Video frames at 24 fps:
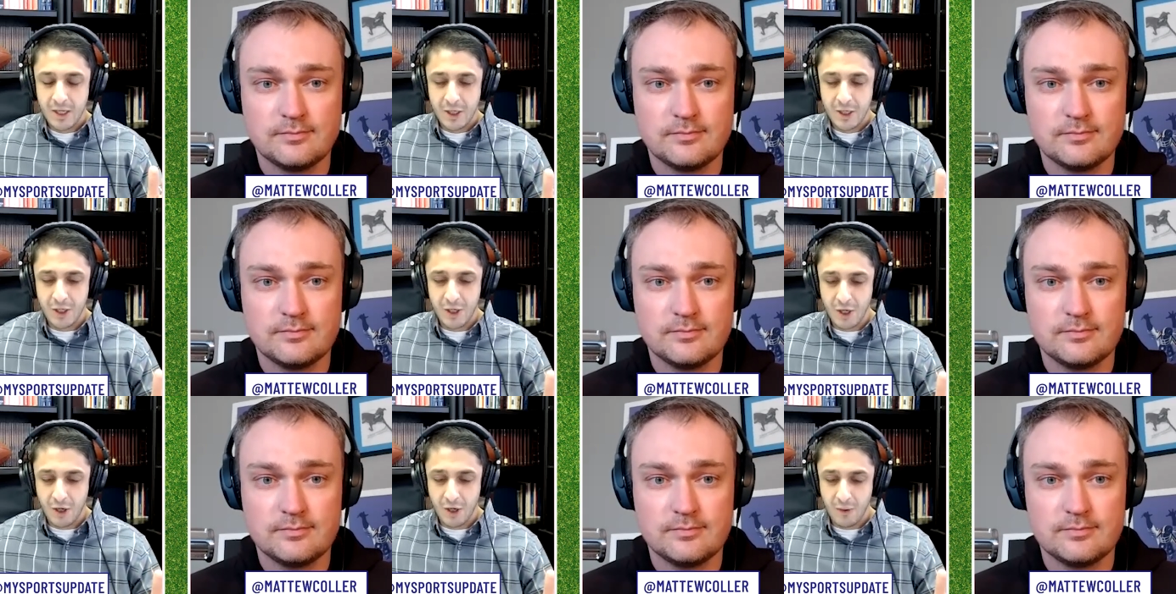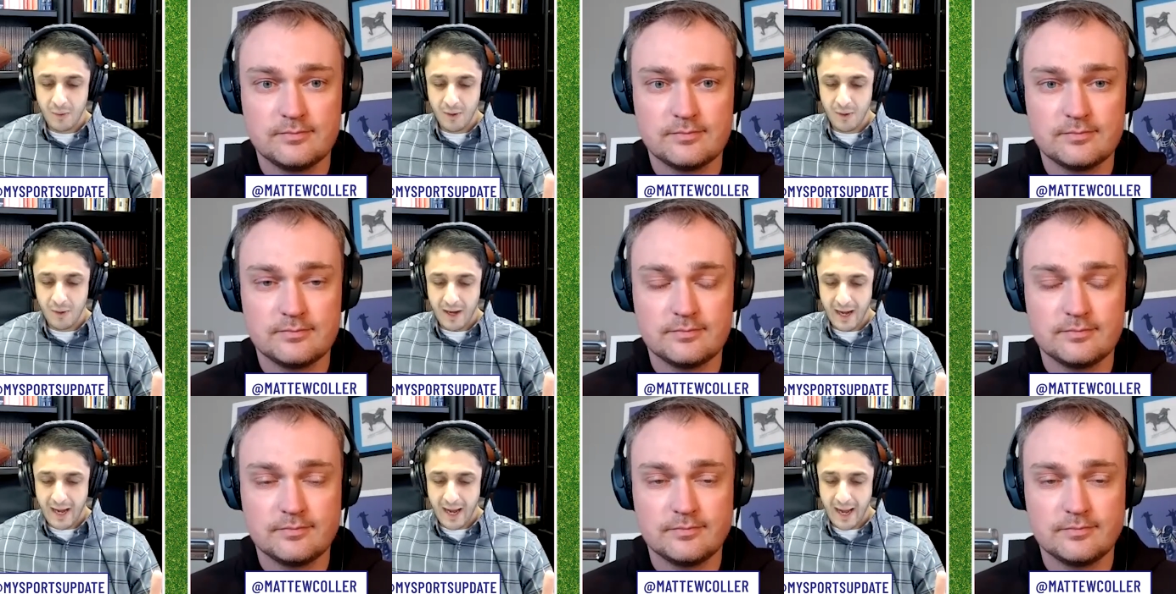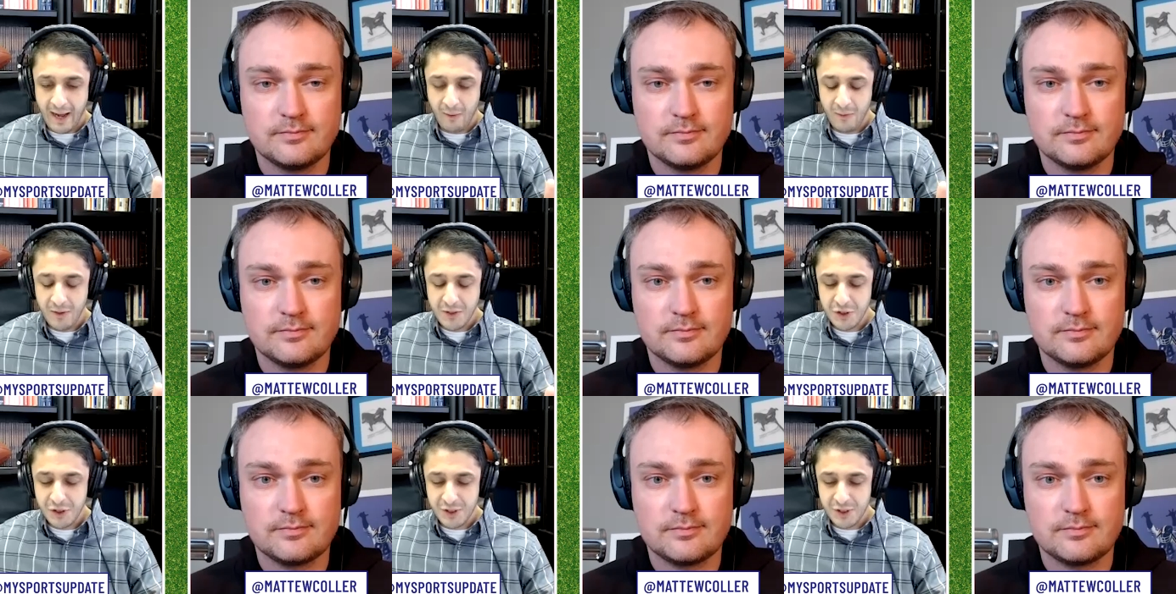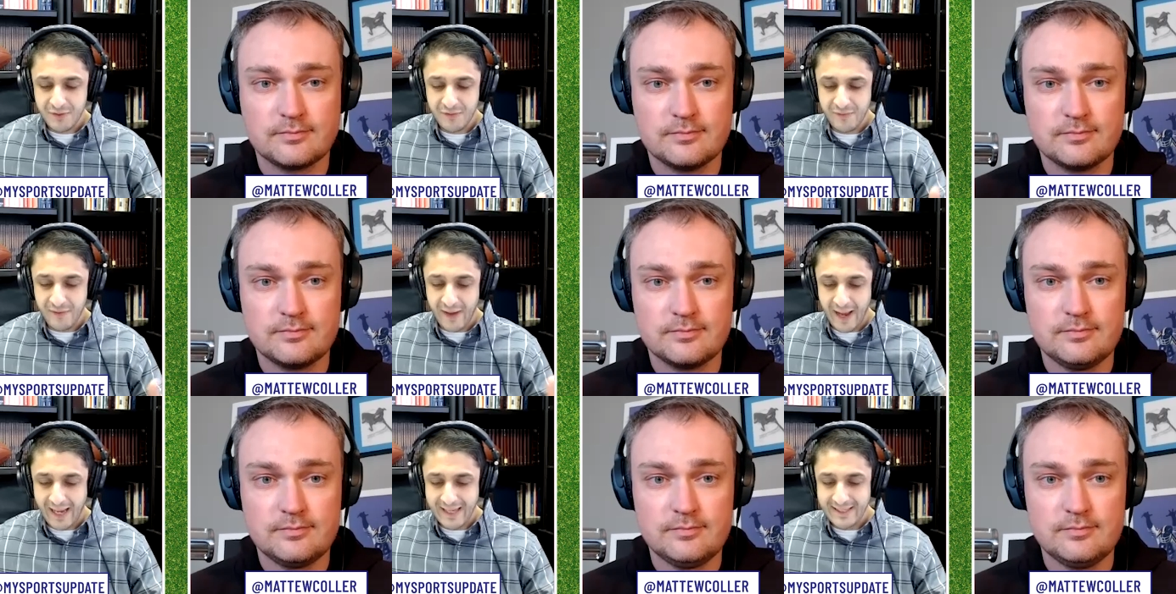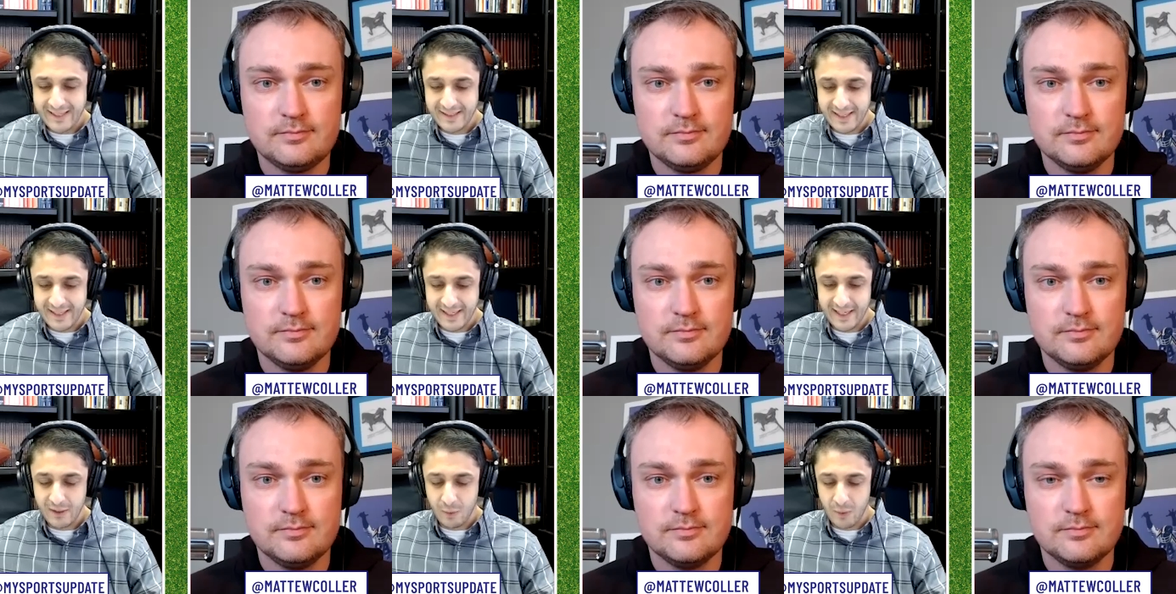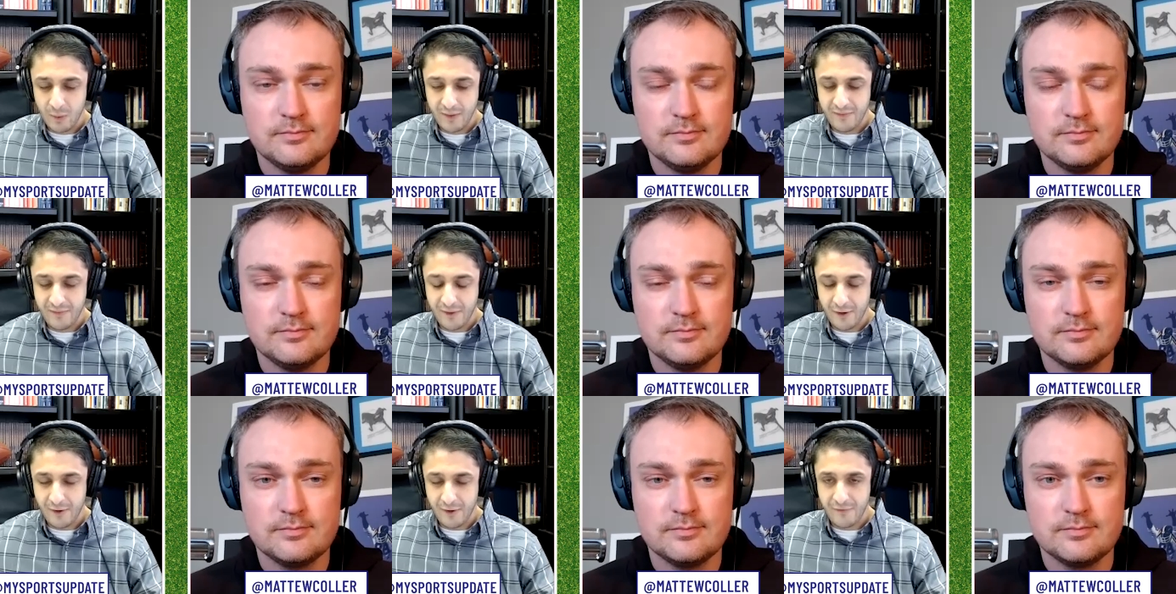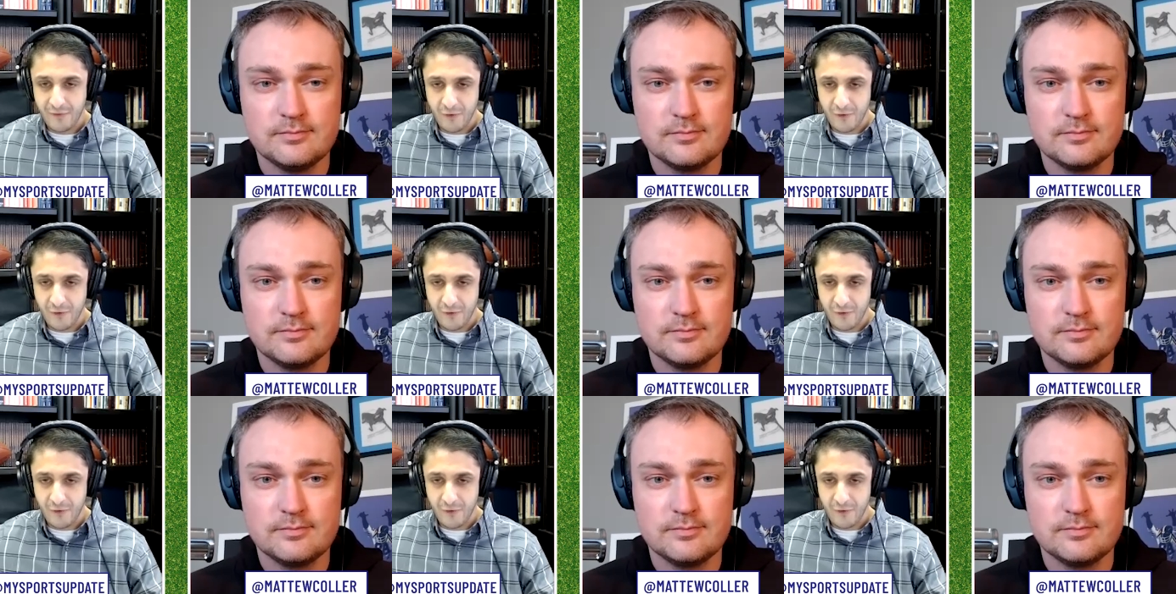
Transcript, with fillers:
Speaker 1: you know, I was just fascinated with their